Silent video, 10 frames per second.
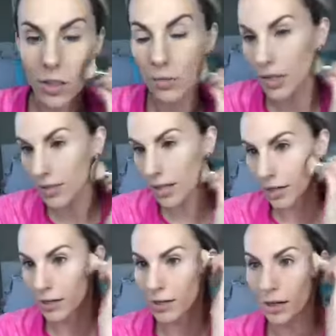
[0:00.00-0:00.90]
give me a
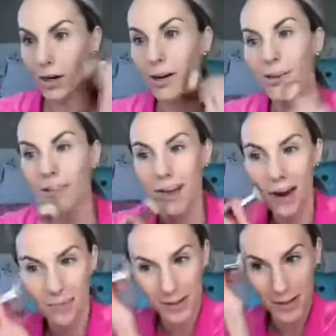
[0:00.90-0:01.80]
second here. You gotta
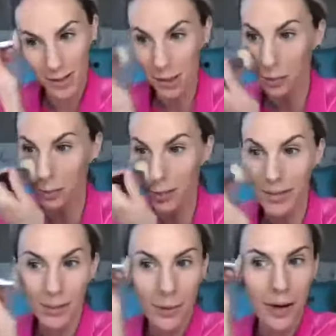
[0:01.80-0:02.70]
make sure you're
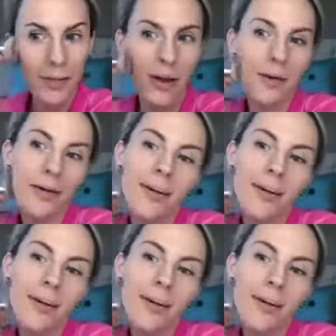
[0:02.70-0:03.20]
blended well, though.